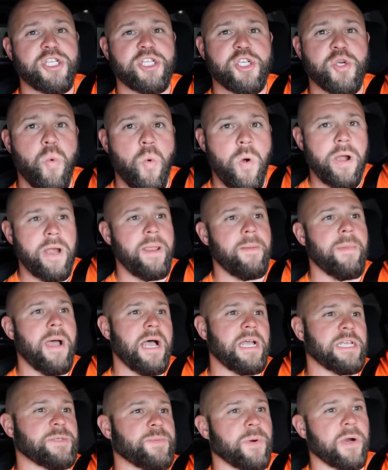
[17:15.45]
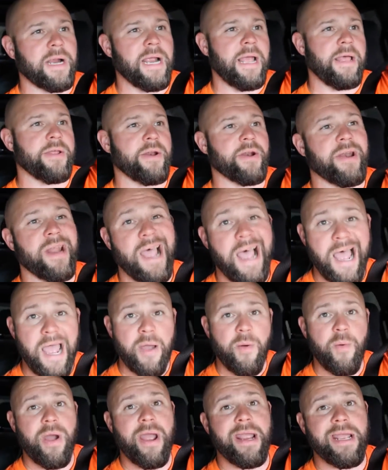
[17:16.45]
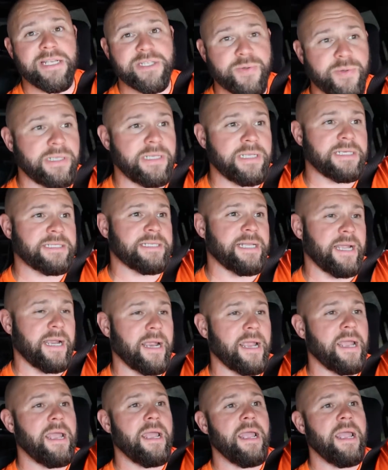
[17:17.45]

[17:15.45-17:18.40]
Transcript: 20 miles per gallon on the highway is realistic,